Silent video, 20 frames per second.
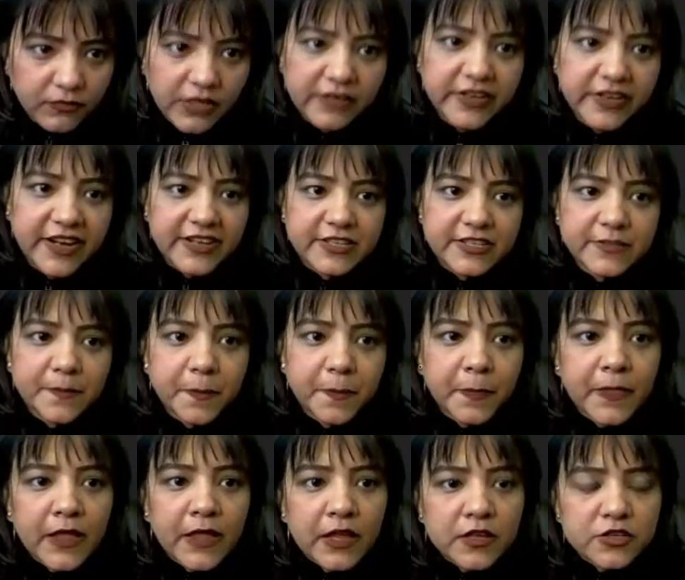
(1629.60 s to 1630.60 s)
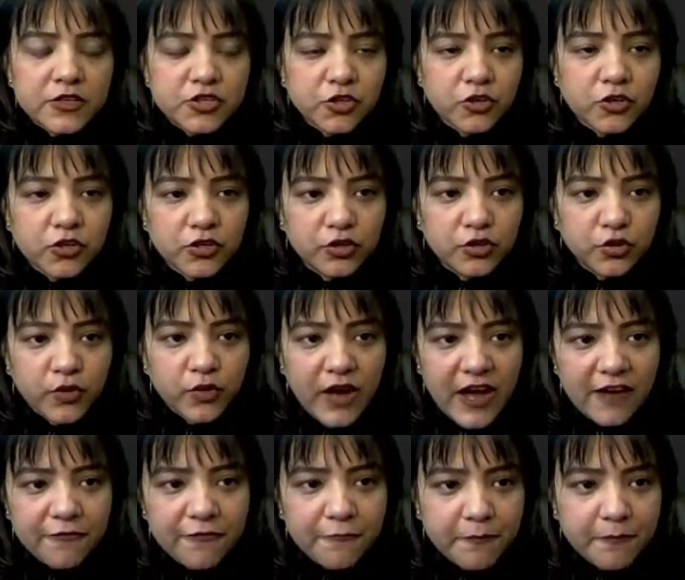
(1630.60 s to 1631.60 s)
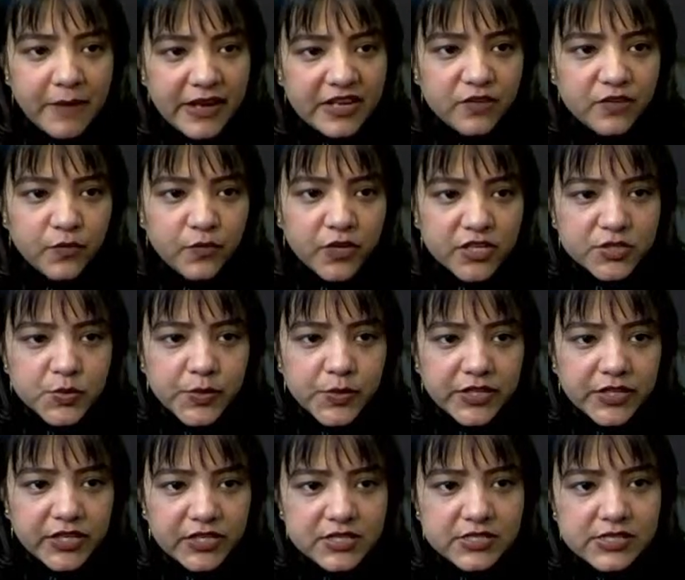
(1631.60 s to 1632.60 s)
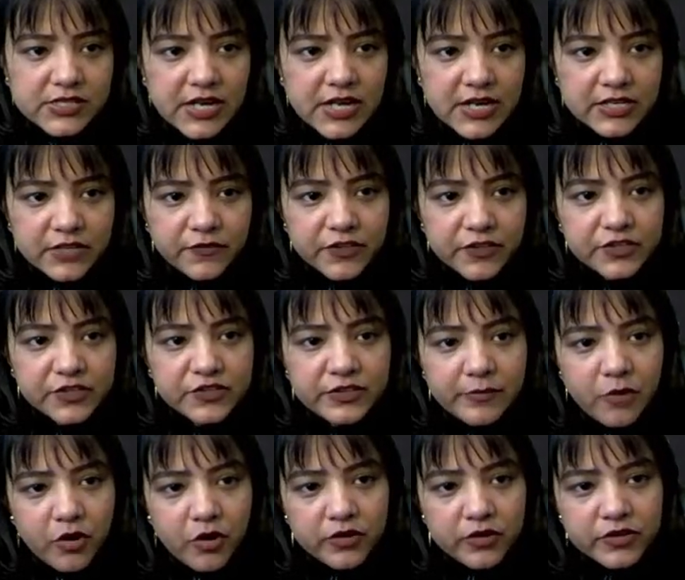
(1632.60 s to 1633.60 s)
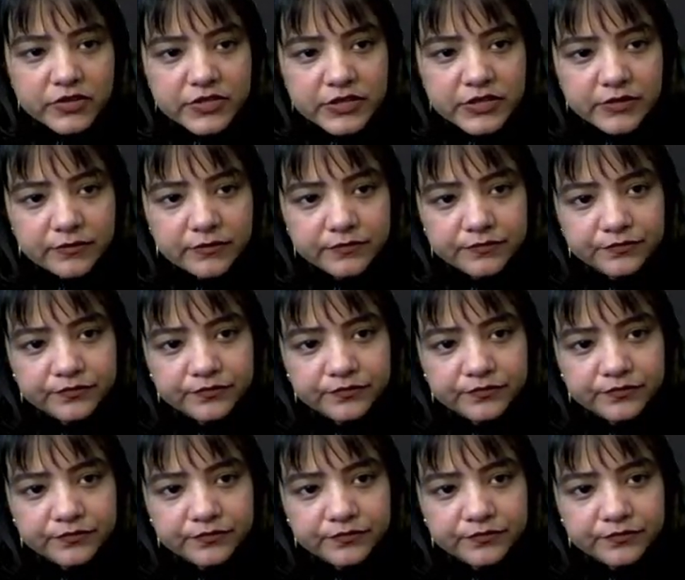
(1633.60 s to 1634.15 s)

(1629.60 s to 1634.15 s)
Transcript: Right. So you have many words with it, starting with democracy.